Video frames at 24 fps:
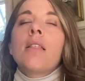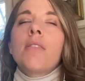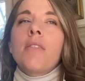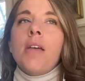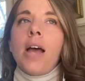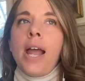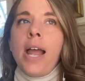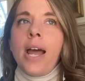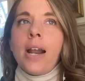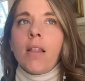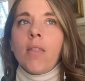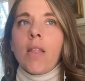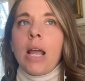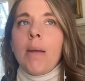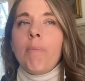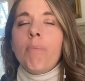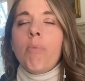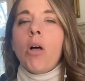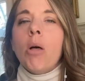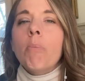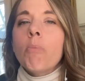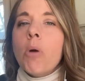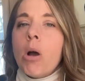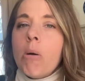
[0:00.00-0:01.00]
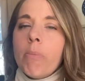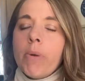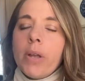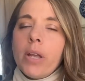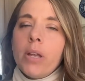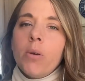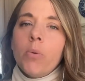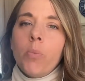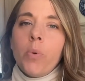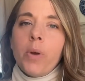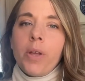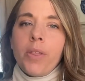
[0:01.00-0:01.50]
I had a light bulb
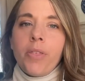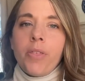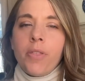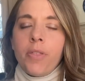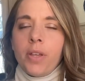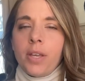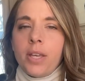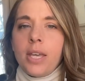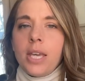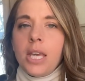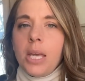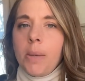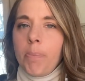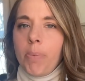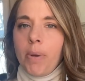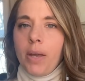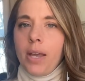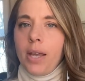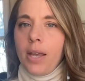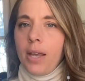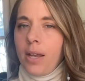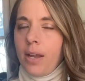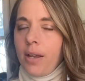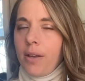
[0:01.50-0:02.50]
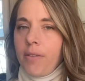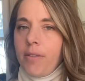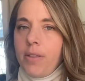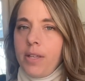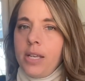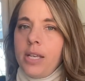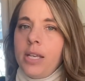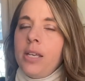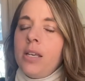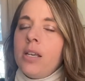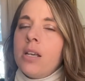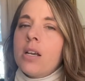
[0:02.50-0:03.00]
moment with the keeping
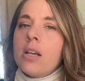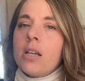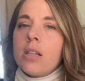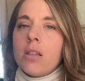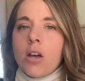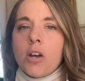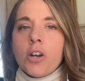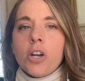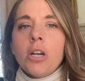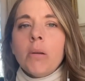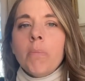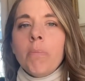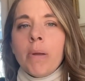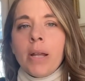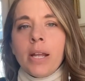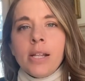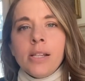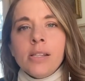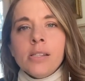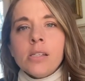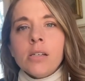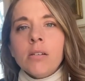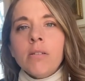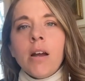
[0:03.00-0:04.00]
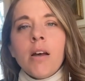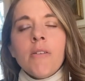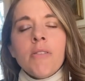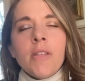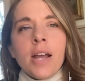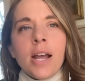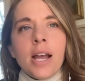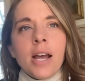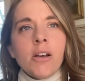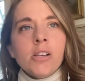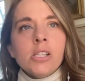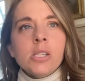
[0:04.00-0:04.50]
the clutter bins around the
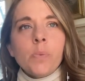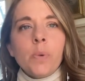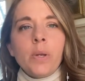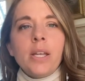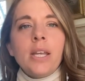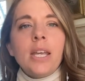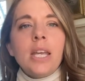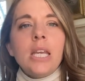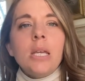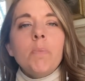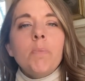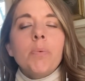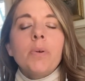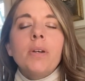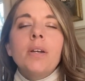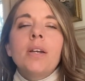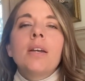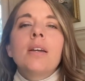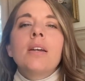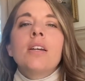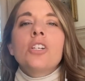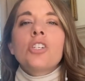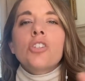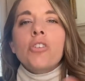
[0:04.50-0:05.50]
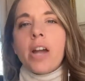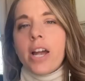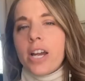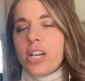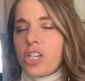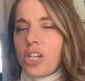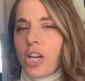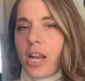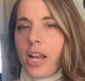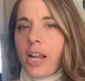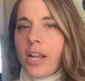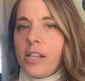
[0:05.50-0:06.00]
house. We keep
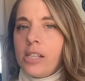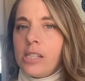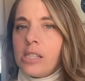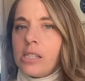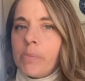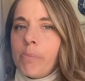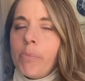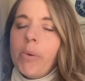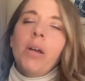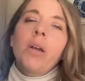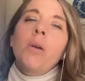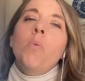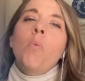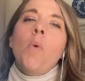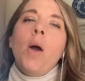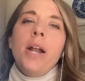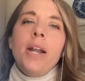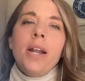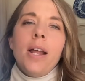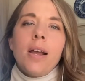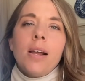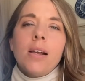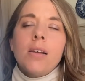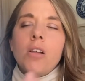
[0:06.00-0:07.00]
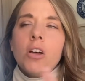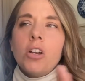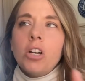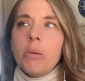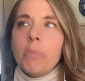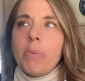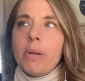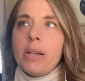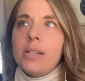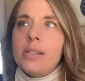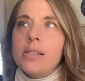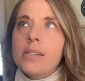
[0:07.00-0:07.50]
trash cans, but why not clutter
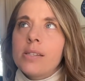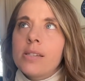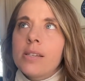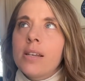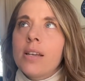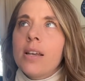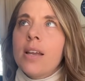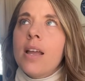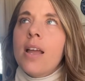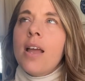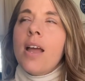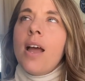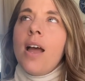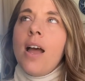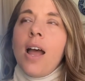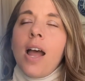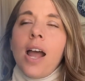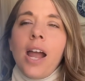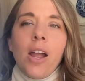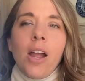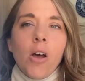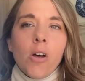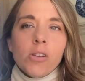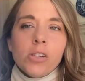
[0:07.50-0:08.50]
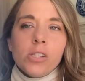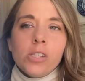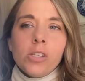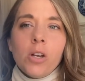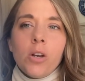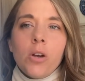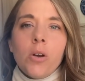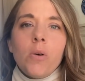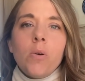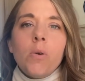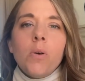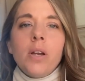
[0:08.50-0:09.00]
bins? I
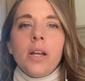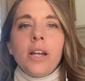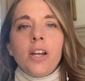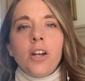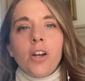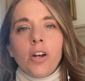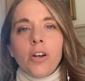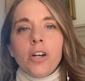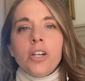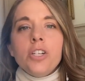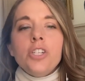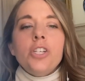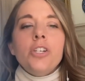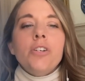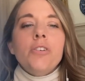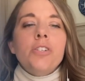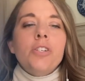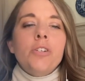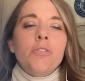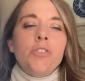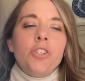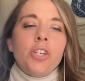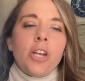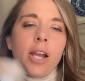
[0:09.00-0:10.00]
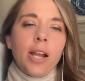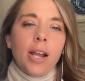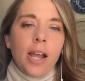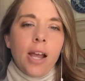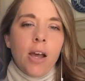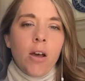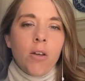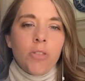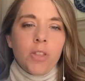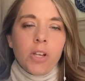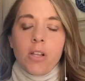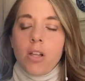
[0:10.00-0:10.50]
also encourage you to check
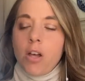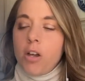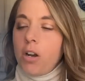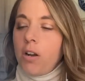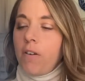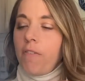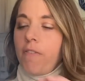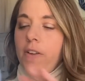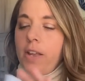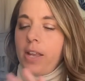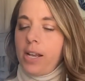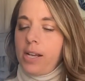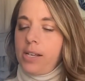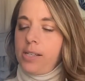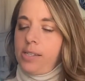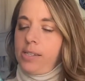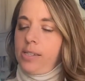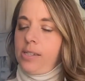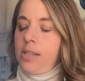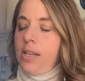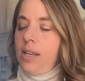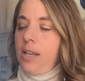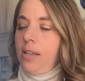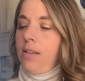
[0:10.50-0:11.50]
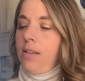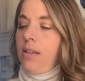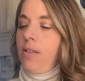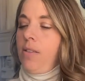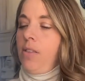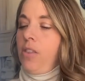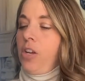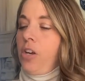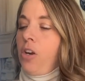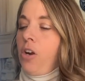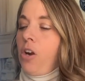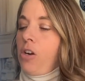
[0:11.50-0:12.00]
out the Clutter Fix.
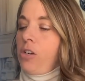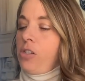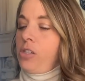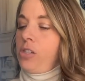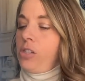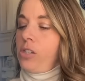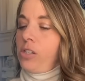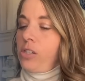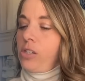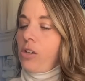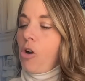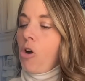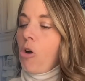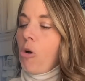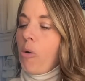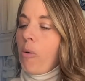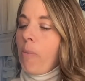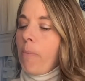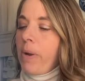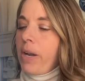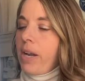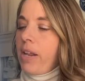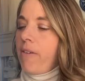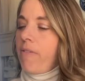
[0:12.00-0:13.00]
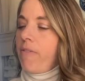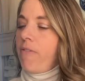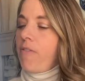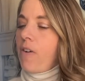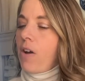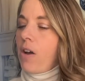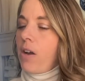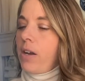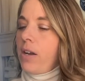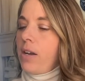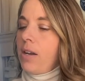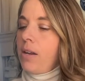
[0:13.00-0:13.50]
There are so many
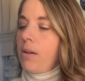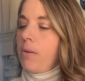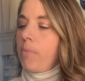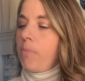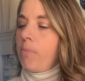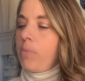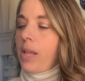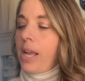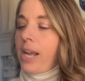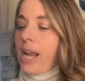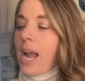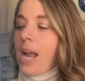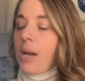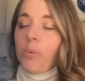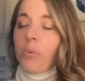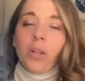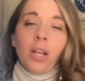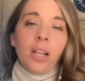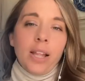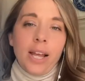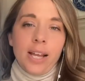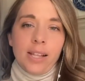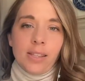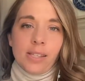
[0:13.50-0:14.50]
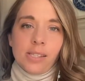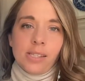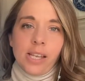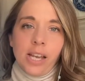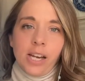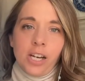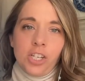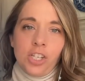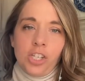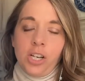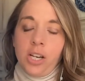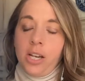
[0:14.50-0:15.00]
fun, like I really like the
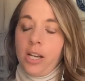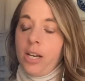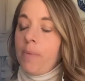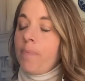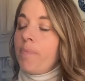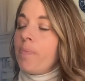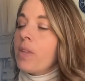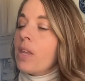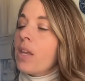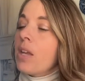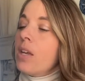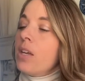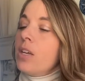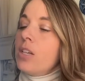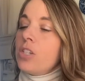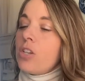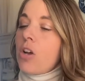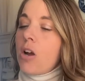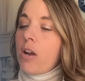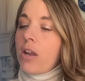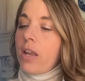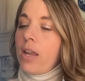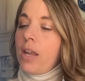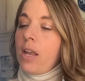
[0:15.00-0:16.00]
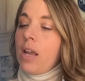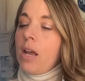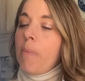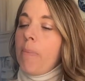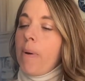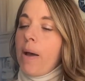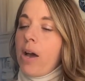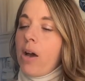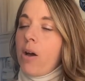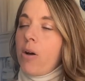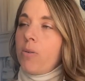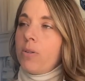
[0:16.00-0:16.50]
section talking
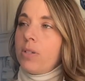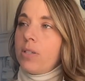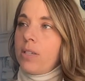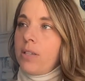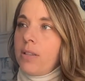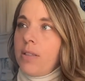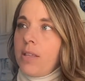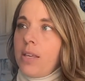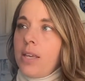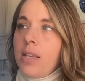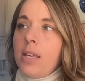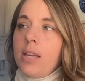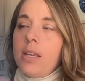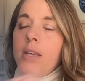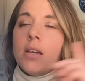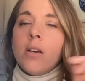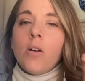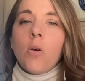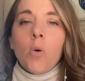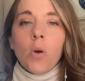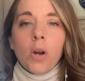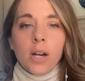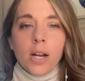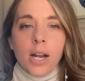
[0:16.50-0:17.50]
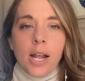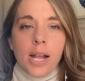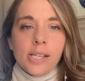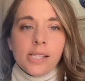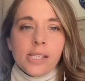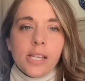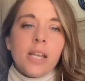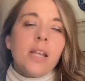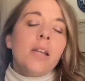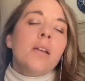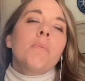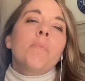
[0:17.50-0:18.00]
about the
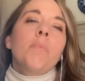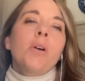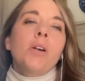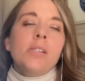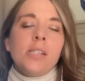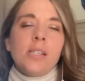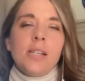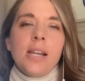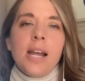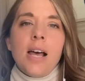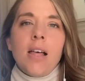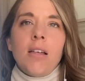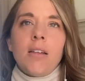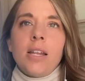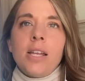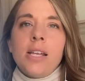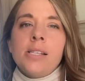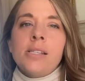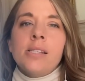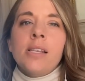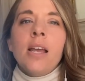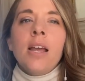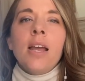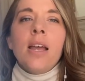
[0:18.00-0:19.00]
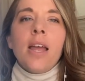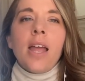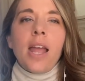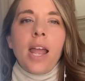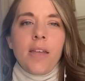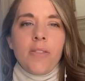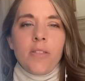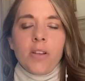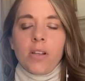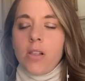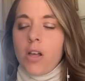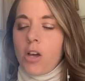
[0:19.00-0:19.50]
organizing personalities
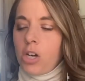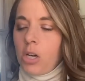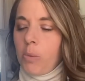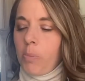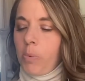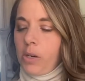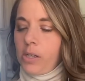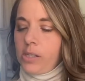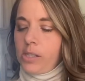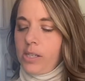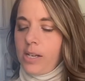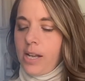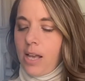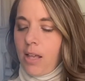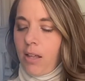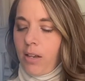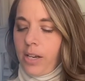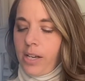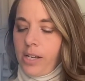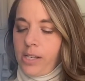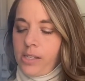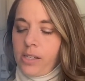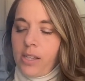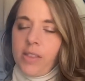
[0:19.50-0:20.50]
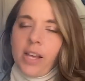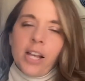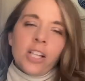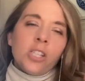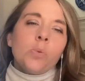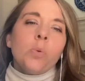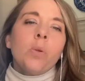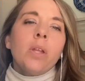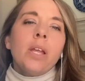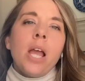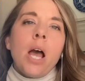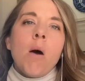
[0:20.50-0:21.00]
and the clutter personalities.
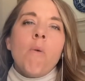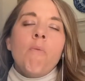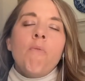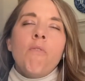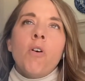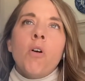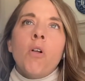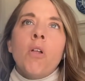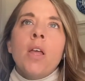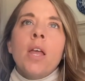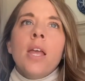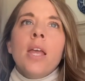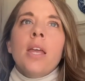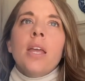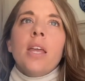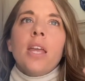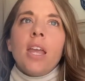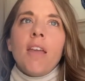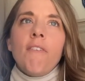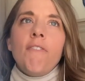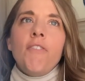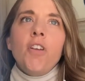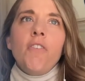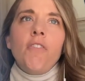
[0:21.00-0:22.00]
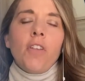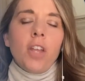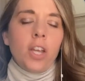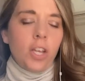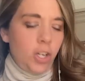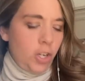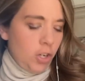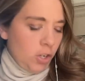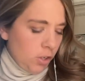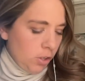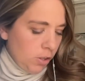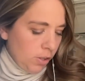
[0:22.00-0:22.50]
That's really helpful if you feel
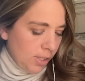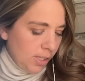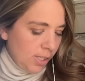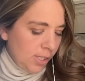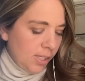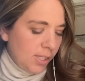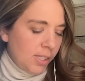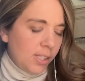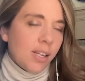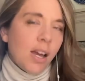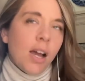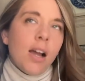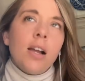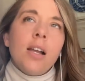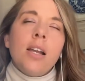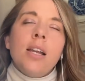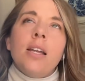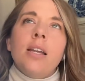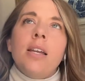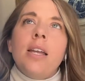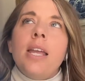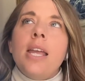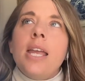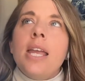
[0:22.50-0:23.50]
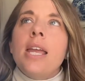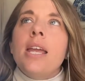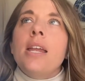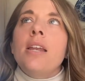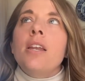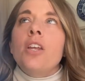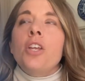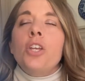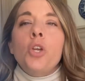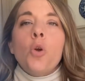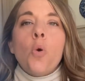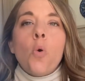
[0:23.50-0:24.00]
like you're stuck in
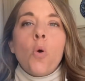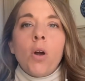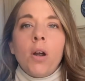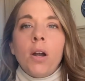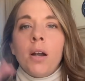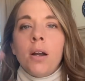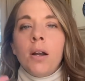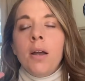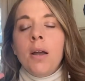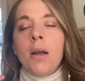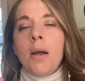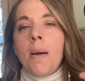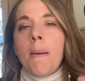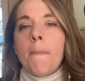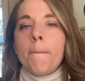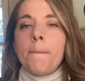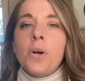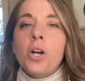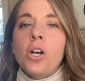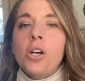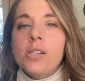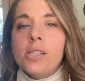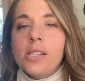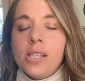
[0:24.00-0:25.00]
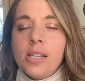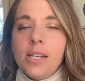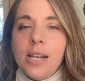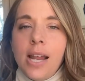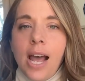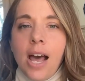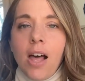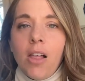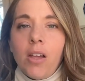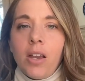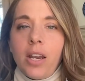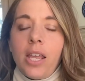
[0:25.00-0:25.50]
your
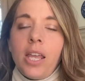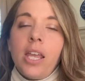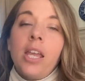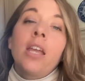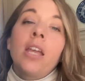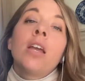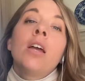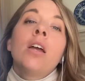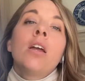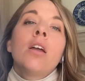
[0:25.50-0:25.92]
personality